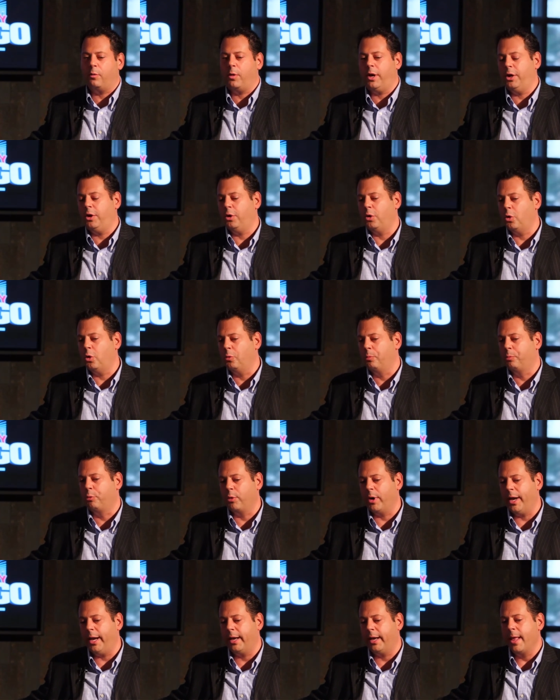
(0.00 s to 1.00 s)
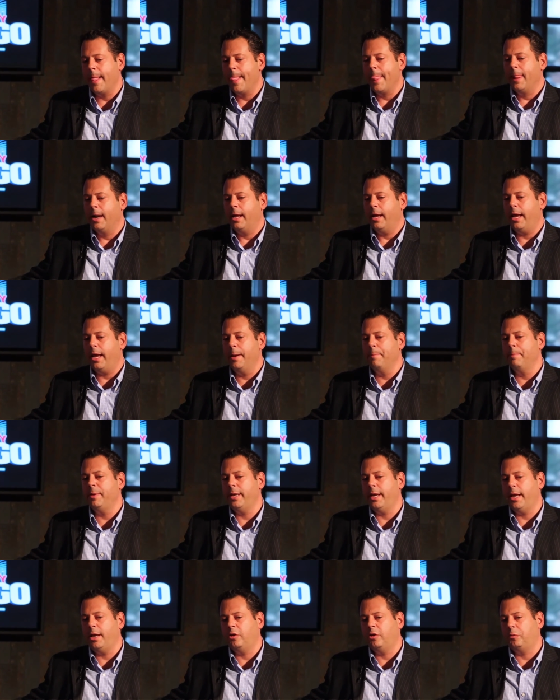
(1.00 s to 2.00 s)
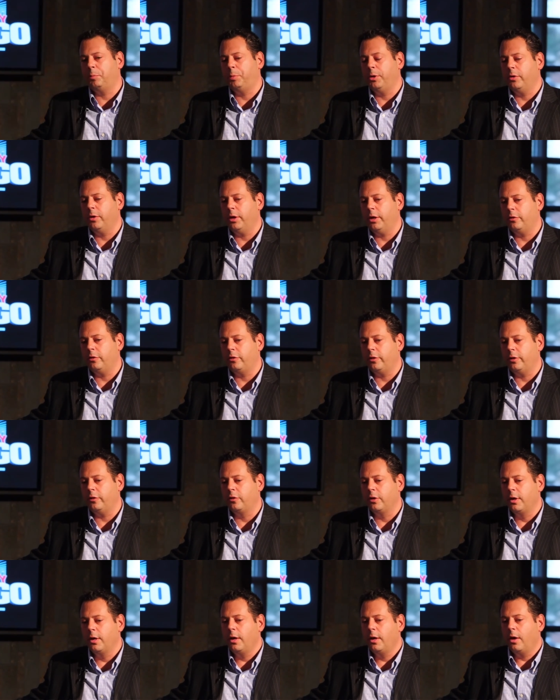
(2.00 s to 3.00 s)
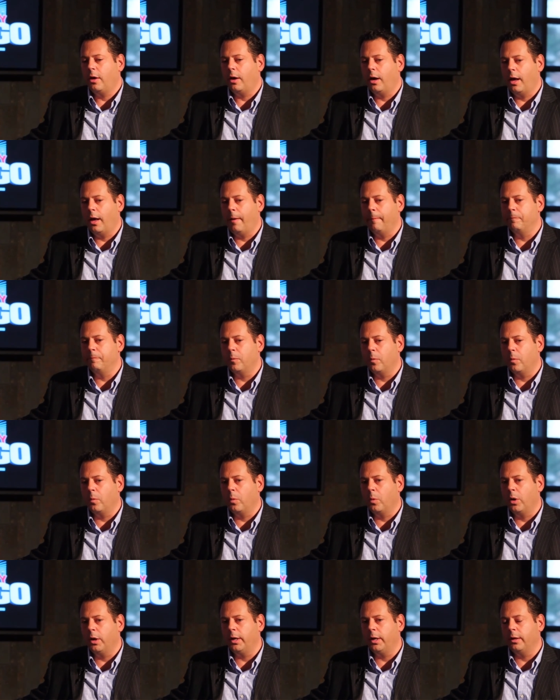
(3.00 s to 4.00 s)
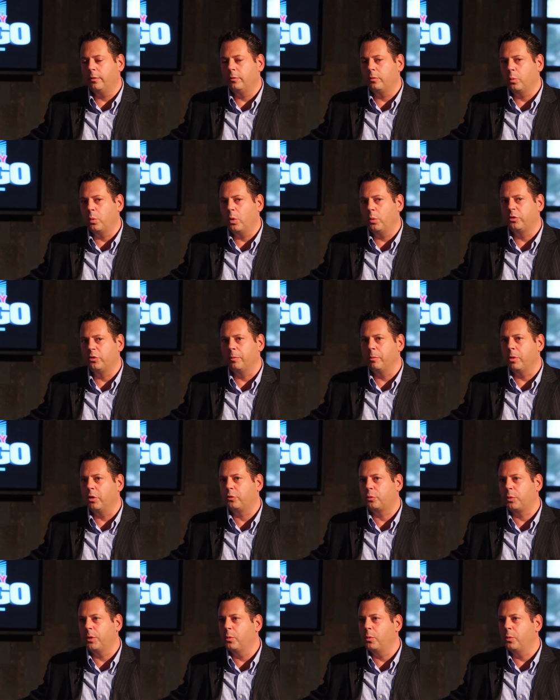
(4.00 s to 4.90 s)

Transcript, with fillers: ready to go to break, NBA experiences, um, what, is, what was the most